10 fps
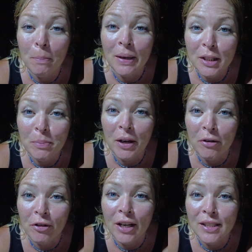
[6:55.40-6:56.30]
Best bite
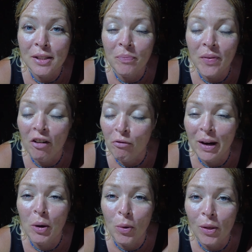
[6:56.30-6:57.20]
of rice of
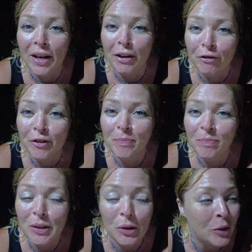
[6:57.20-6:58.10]
my whole life.
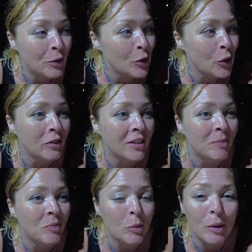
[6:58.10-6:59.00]
You know when you're
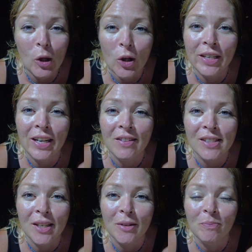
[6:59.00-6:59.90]
starving, it's been a long day in the
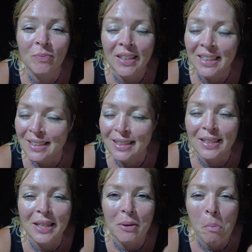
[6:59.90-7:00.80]
sun, and you
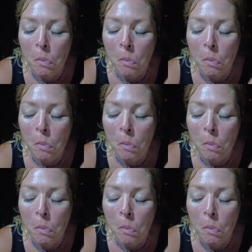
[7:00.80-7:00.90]
didn't eat.